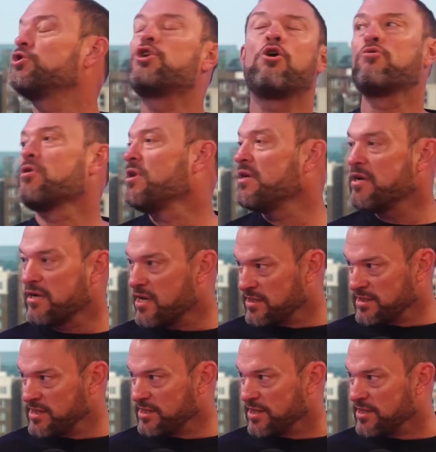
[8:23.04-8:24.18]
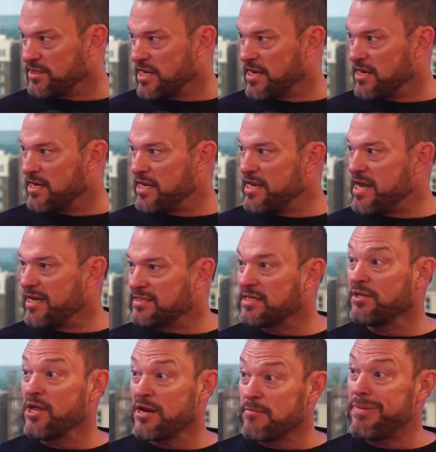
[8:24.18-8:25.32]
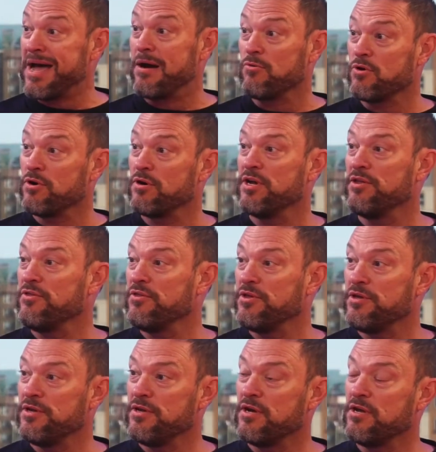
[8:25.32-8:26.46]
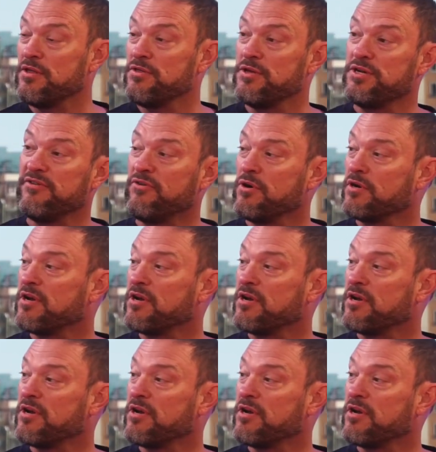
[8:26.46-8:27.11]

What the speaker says: totally against it, and he has a lot of power in the different